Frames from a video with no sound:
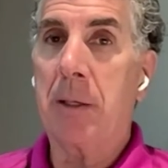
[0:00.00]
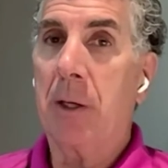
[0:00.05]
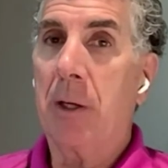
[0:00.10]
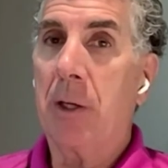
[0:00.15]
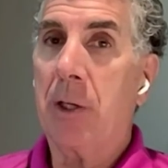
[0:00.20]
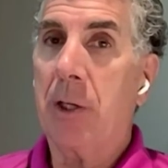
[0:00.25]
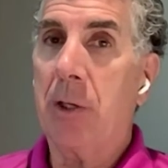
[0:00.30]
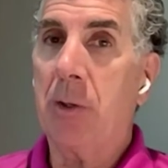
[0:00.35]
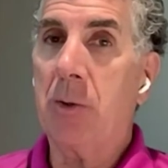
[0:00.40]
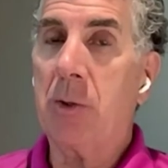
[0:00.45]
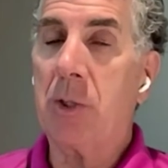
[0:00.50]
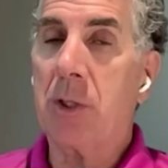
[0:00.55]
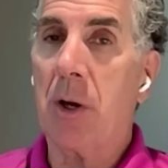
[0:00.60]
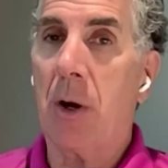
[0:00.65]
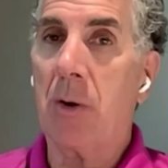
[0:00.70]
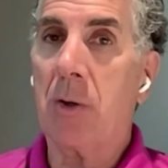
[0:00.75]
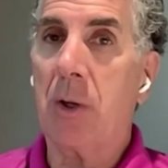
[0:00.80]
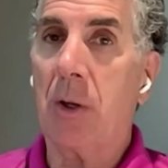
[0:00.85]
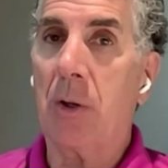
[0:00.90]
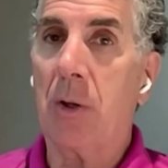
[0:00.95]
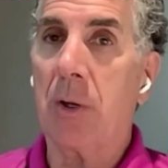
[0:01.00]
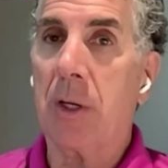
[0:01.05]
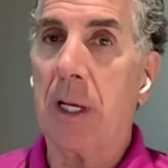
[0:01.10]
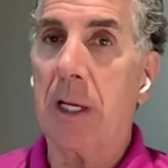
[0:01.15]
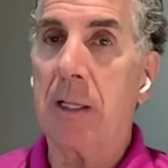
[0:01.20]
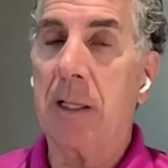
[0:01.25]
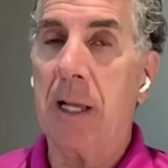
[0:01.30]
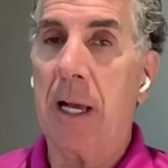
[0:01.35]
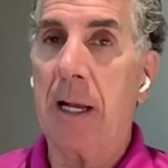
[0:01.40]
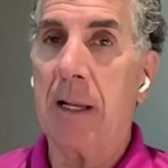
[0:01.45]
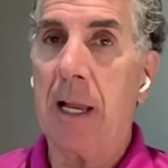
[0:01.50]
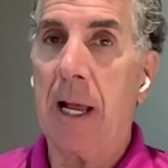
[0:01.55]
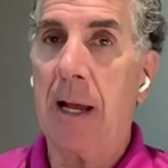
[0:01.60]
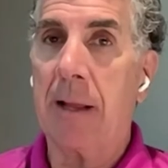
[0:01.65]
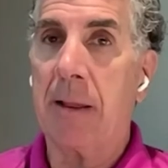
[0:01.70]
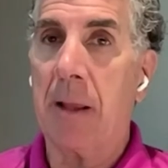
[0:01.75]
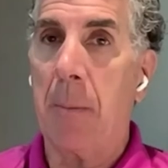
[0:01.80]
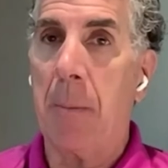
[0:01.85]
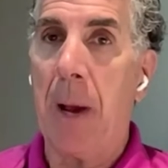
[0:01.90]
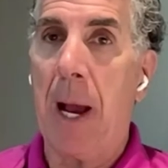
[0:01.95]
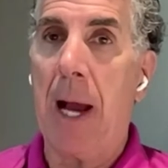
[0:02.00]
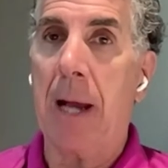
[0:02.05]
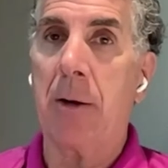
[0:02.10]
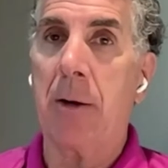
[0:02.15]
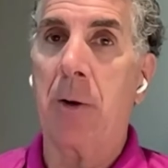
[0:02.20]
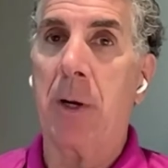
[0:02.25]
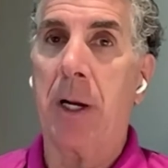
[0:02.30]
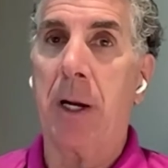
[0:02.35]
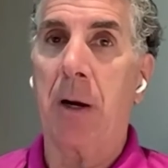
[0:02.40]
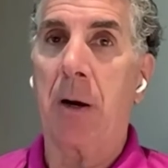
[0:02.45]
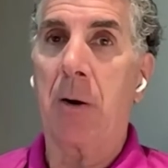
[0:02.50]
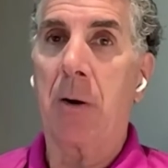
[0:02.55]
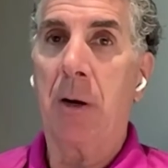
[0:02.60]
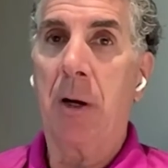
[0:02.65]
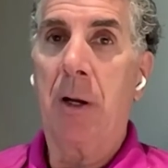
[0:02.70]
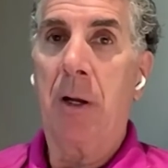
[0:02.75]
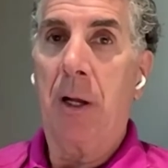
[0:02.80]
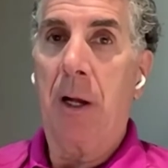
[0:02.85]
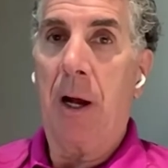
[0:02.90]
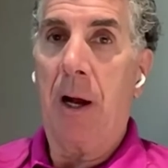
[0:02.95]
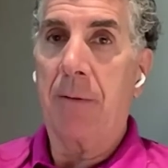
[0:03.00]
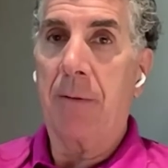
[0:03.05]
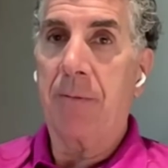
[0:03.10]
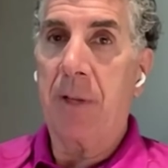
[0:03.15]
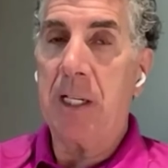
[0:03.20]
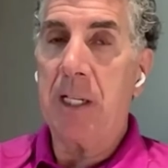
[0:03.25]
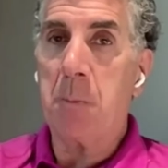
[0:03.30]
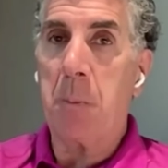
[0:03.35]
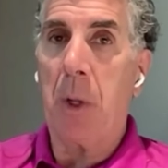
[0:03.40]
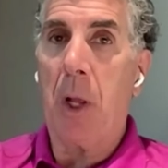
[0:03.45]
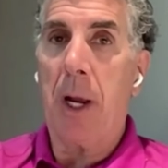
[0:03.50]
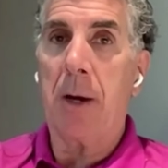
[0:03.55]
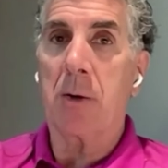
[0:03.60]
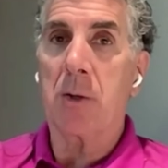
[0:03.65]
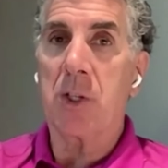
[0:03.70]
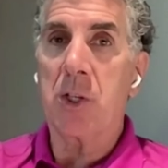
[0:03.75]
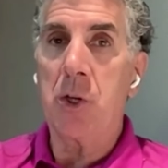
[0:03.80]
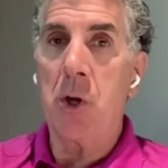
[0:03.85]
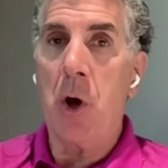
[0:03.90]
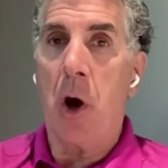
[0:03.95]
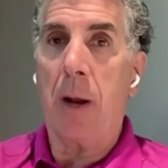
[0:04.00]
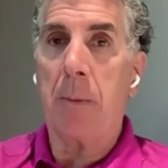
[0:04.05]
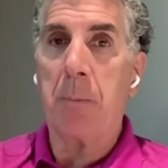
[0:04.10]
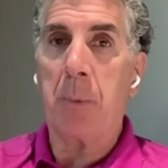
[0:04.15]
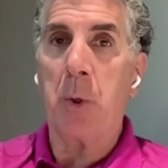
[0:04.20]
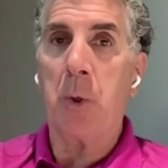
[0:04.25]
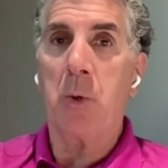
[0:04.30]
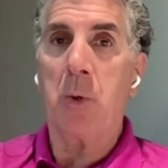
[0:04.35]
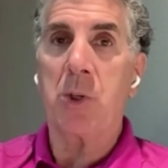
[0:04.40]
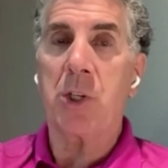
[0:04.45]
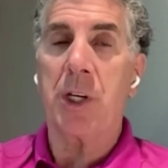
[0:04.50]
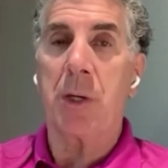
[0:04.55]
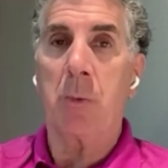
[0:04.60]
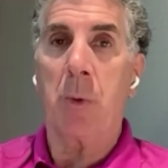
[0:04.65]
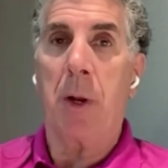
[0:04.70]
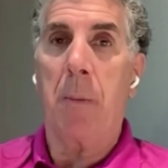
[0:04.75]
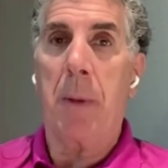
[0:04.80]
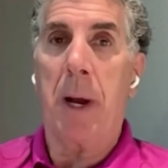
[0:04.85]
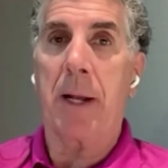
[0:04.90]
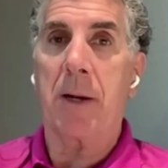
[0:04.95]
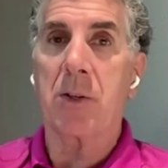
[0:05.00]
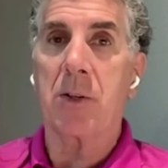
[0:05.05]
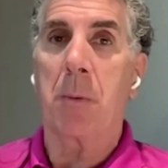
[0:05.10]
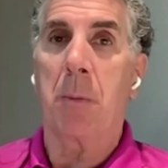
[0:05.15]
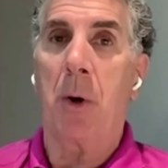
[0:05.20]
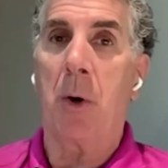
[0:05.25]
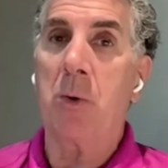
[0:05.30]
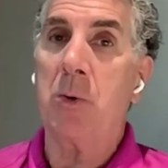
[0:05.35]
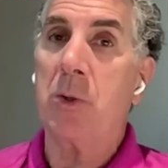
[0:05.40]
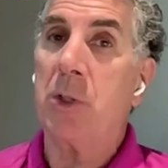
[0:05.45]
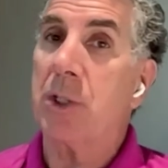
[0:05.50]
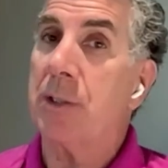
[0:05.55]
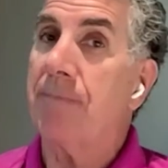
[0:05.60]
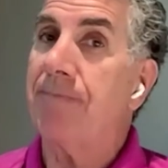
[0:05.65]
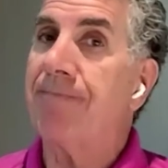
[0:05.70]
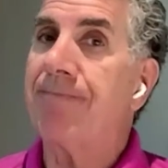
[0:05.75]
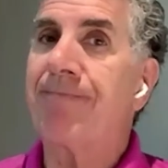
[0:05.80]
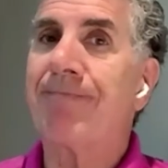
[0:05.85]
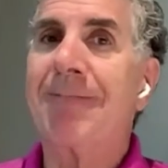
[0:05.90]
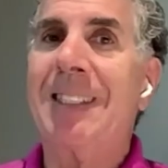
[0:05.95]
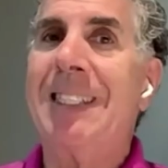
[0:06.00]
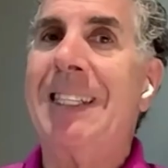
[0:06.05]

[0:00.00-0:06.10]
But you start to look at, at, at the pattern here of these players not producing what matters the most.